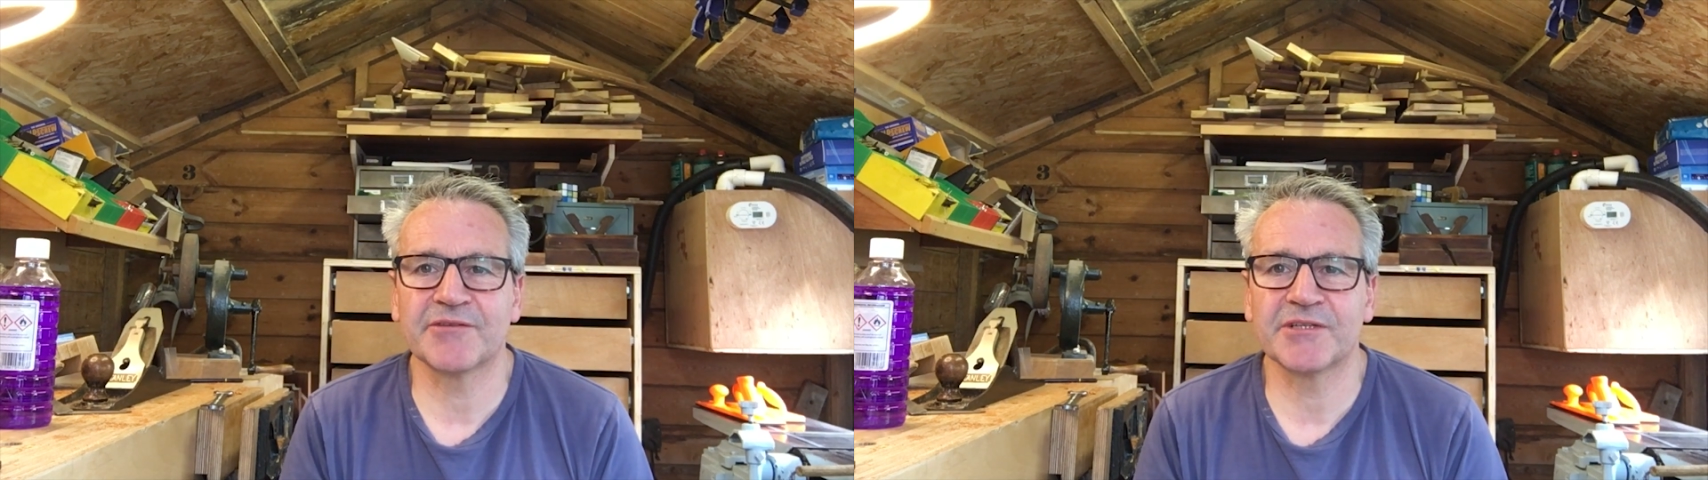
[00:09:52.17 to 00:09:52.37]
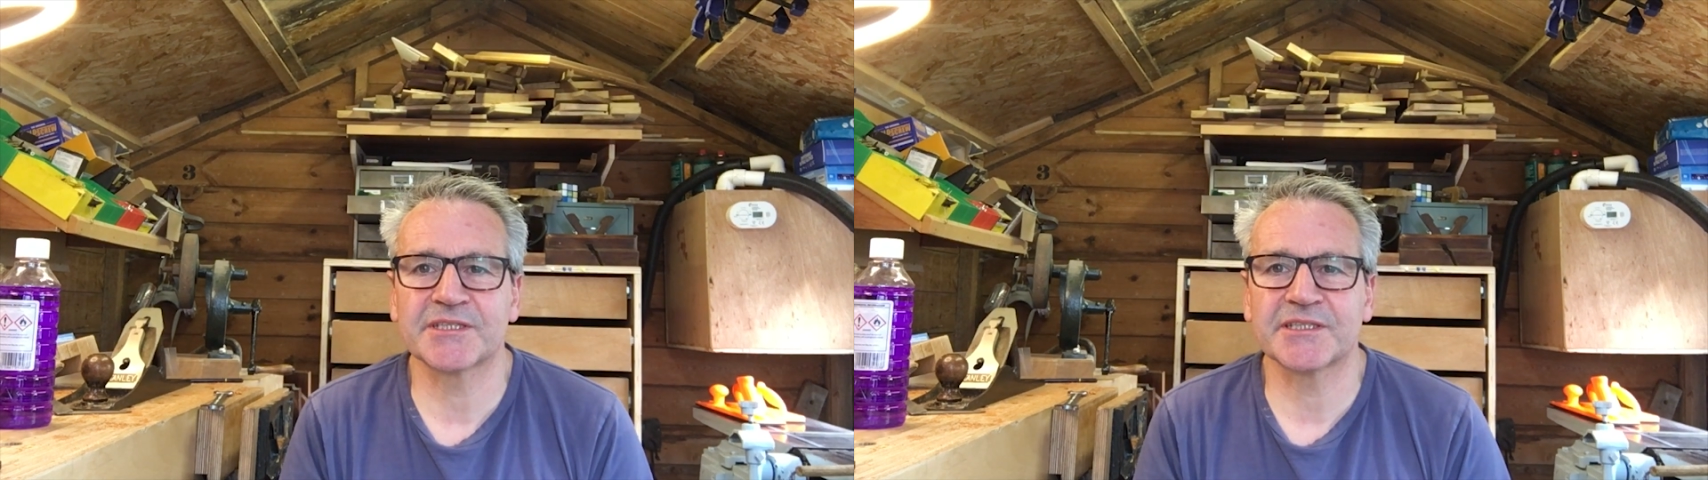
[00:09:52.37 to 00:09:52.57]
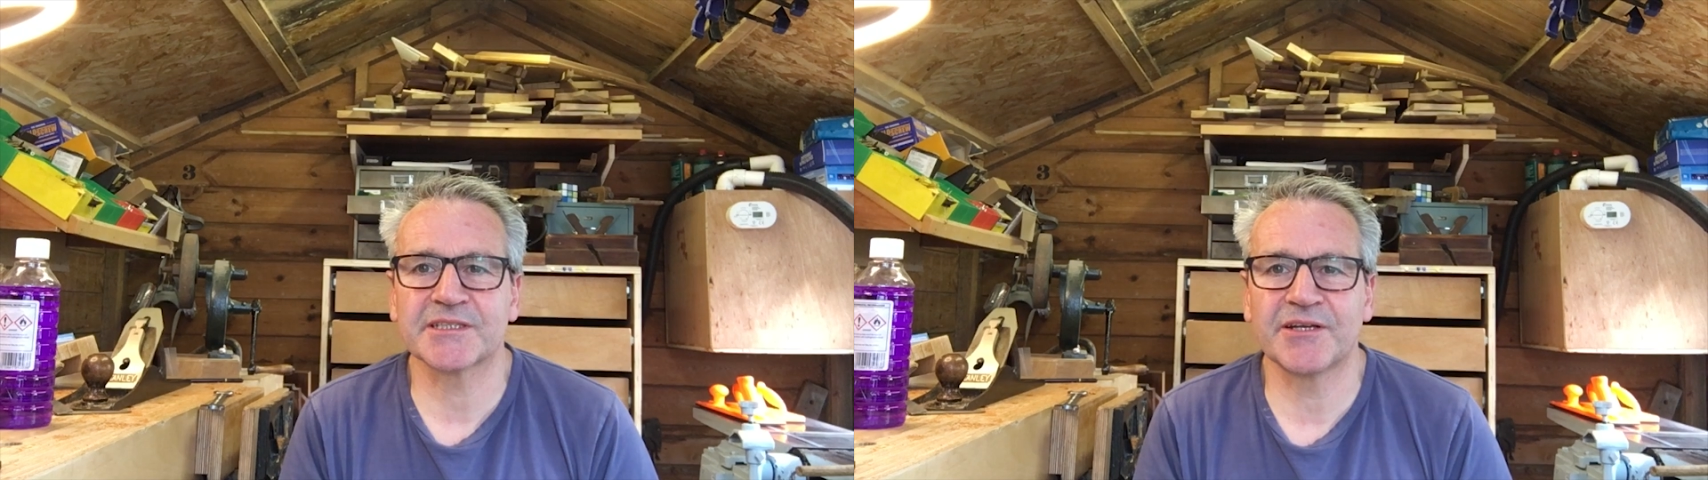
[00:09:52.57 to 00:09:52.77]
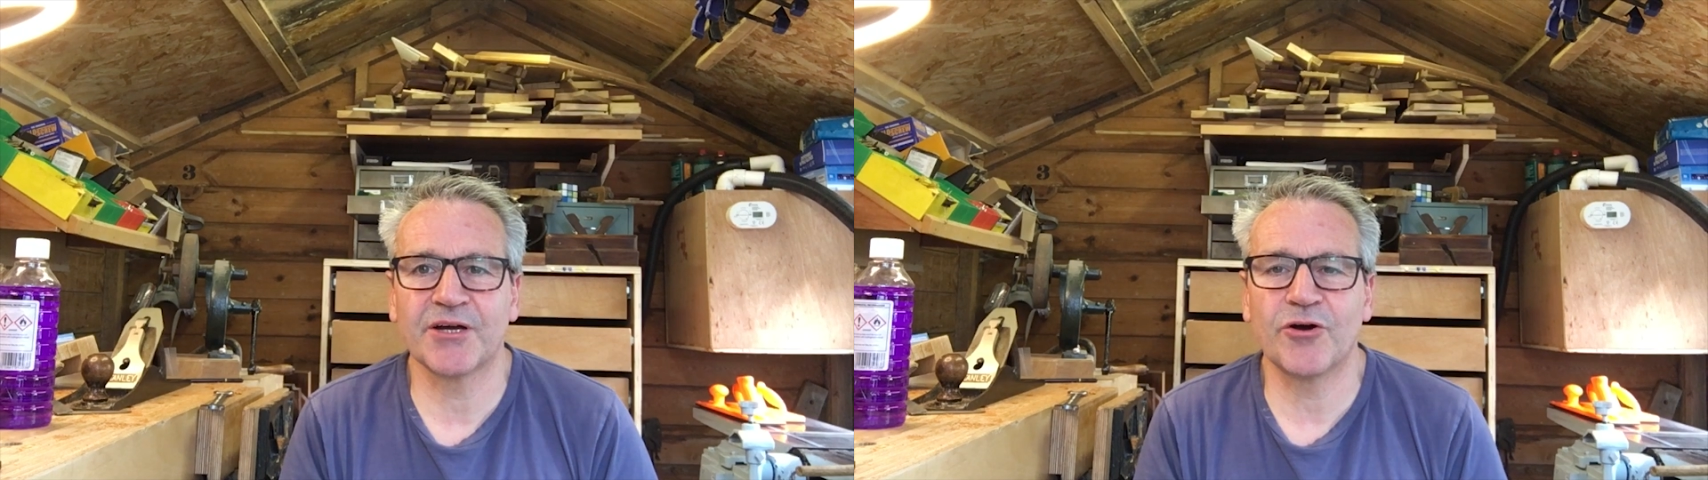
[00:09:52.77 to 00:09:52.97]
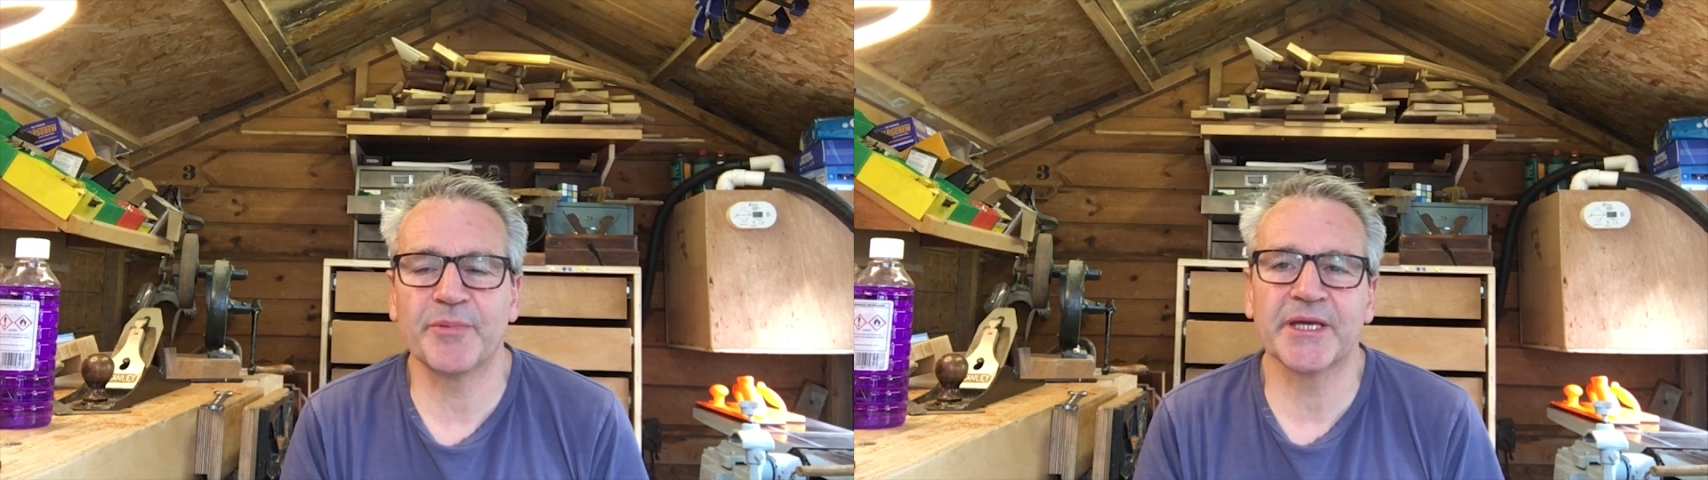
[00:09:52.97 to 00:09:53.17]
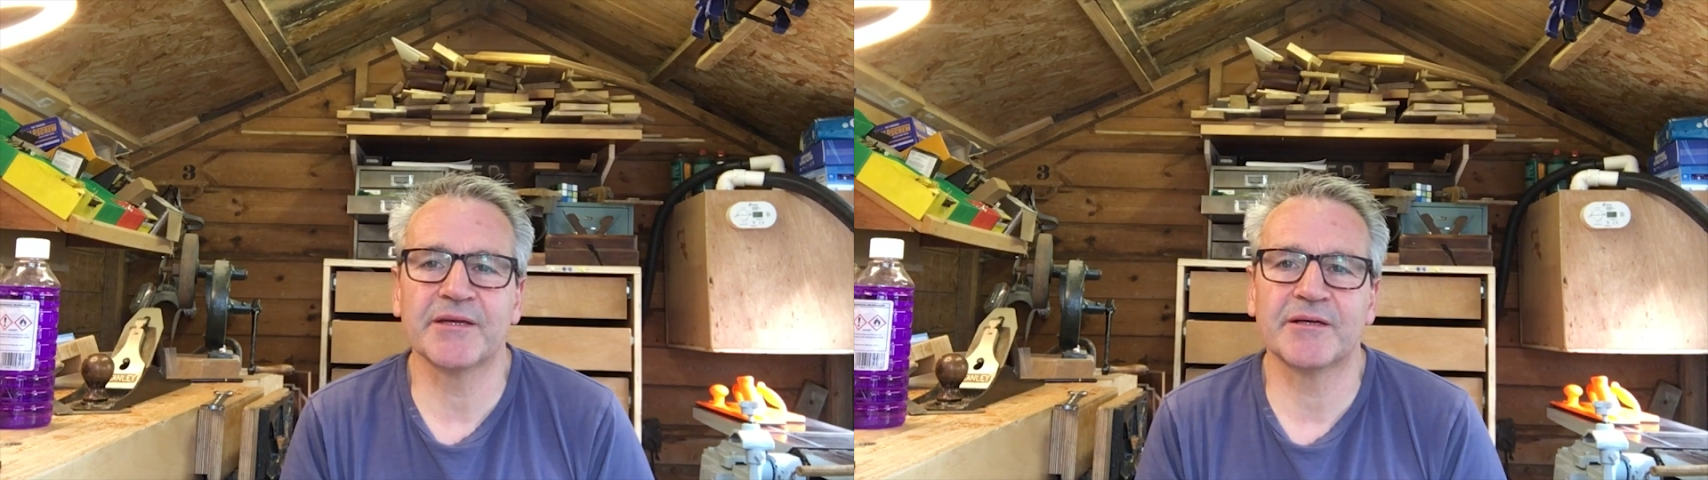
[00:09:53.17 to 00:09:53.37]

that risk. It's only a hobby.